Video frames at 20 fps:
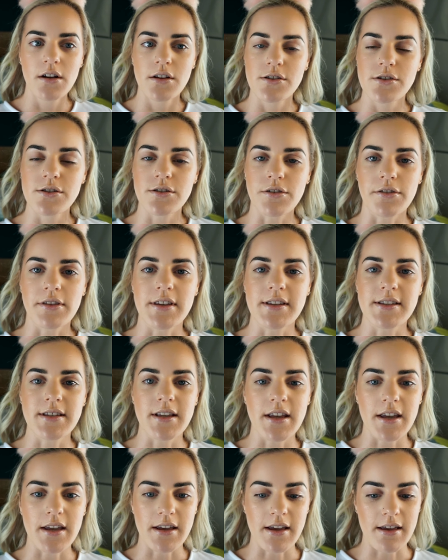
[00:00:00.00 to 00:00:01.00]
So this
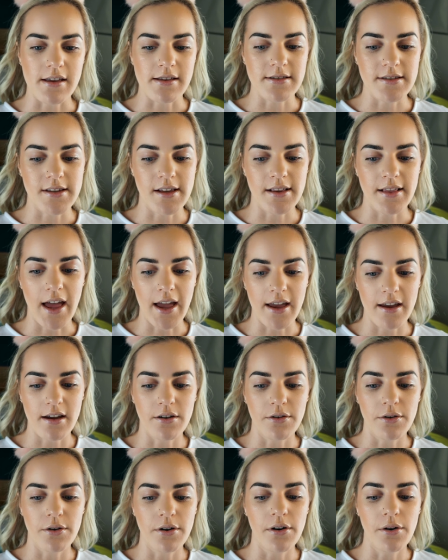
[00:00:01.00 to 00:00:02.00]
is like
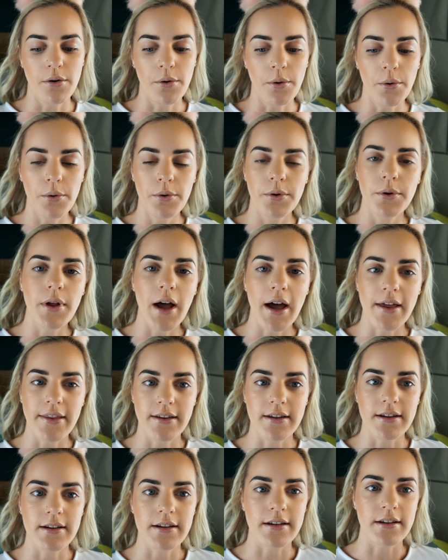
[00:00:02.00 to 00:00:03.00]
all
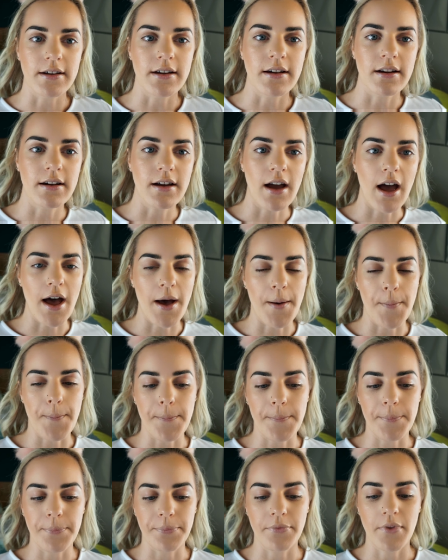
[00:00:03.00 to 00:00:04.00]
other
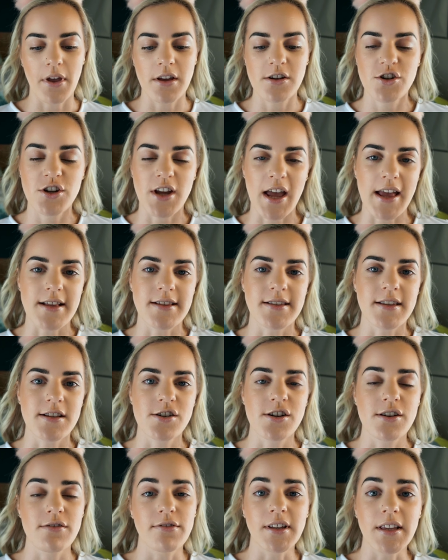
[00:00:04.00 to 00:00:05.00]
shades that
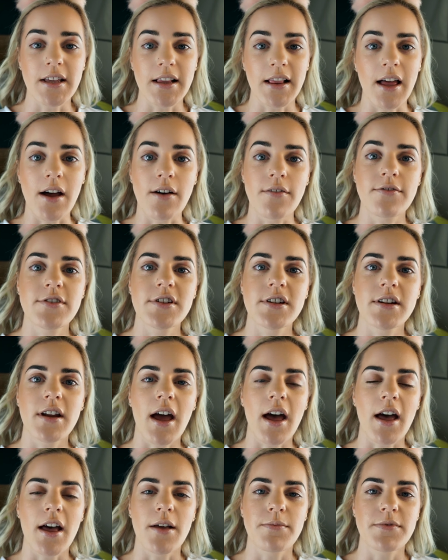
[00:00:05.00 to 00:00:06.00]
she really loved.
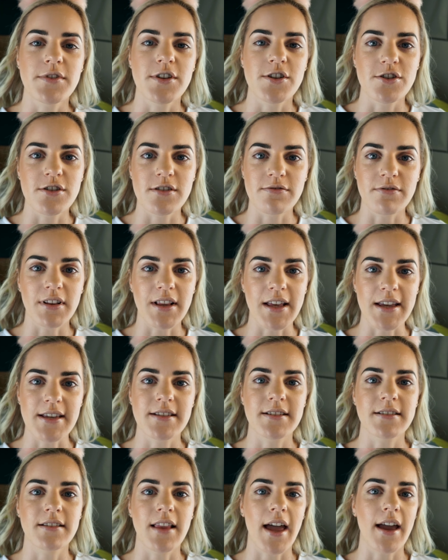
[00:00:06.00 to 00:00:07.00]
So she's
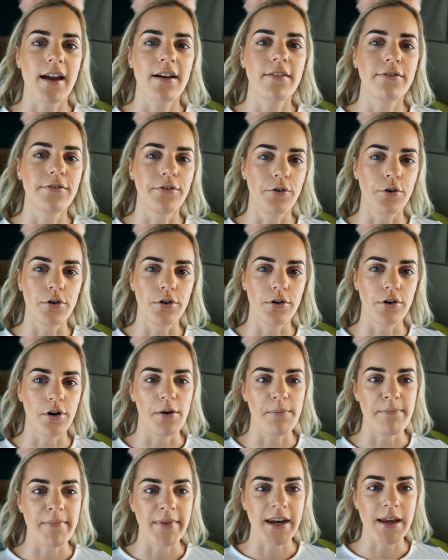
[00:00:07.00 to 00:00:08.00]
released like
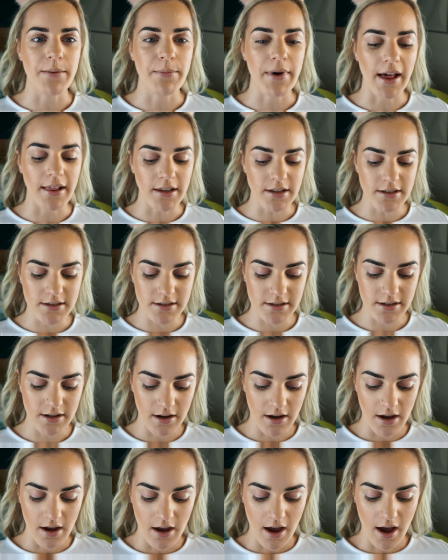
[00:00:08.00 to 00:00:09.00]
4 mini palettes
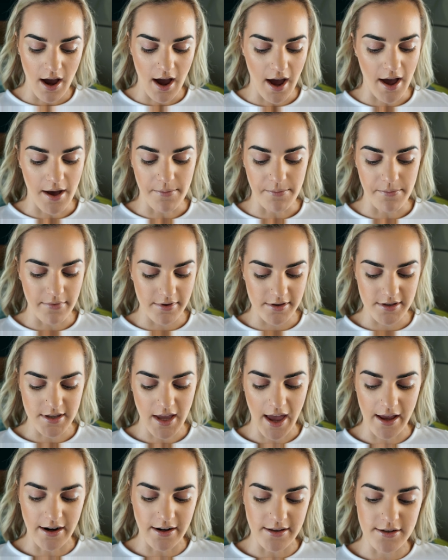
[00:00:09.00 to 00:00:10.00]
and
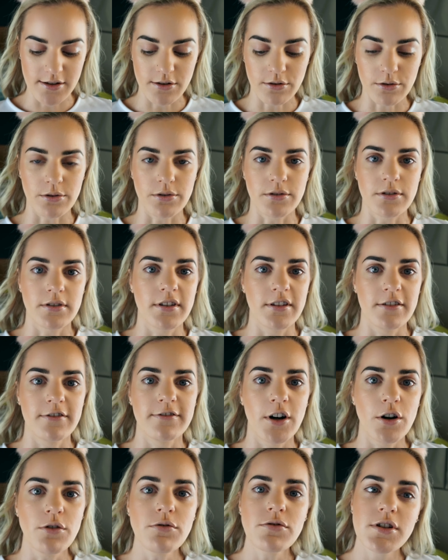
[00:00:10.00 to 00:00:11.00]
it's called the
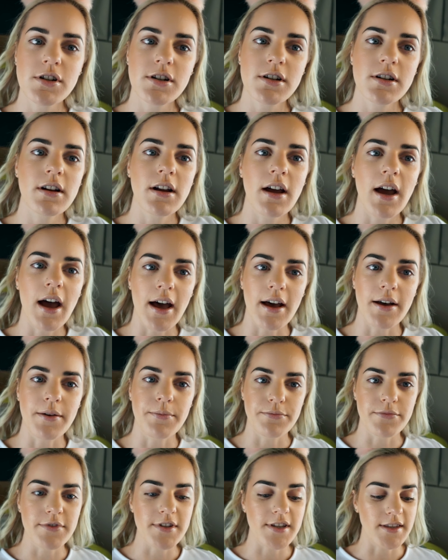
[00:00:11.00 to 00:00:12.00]
Vault.
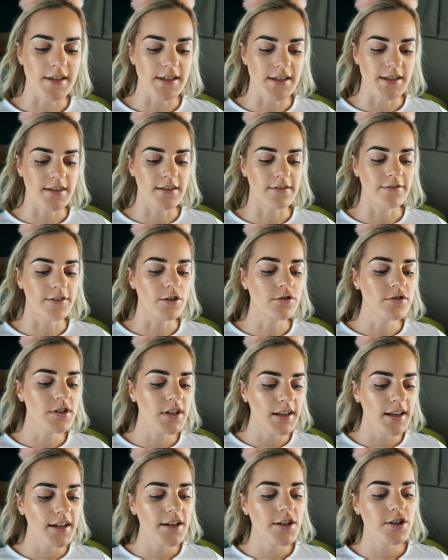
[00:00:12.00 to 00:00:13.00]
So this is the Vault
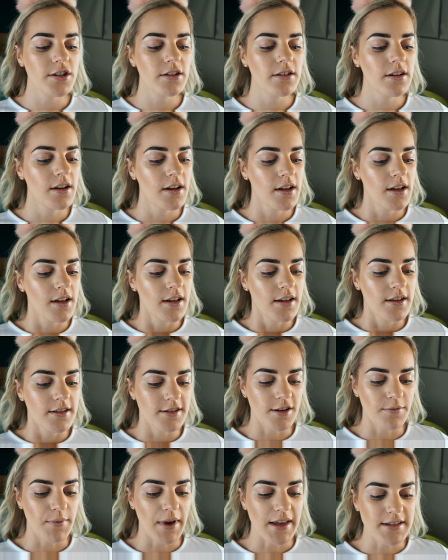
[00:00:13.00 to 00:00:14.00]
collection.
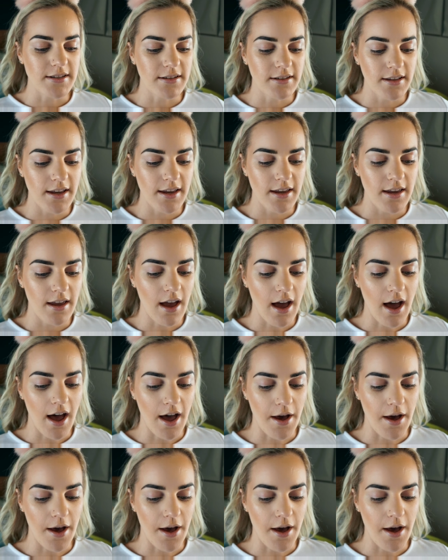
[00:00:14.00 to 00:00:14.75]
So basically